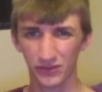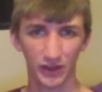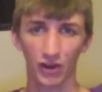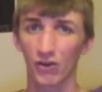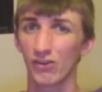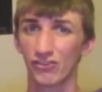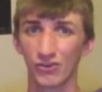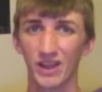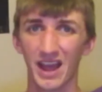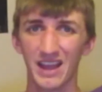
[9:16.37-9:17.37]
encourage
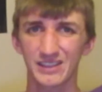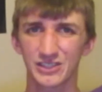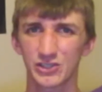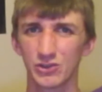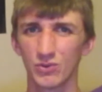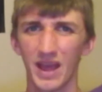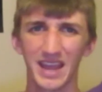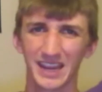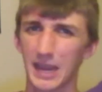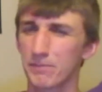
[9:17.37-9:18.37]
you guys to
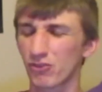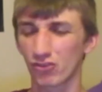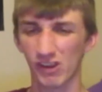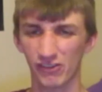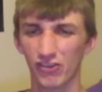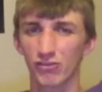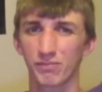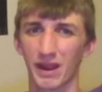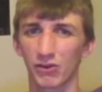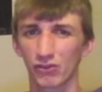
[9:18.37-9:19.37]
keep stretching your
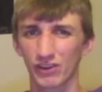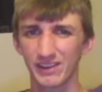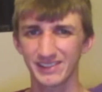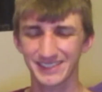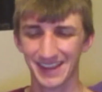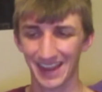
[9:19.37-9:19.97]
boundaries,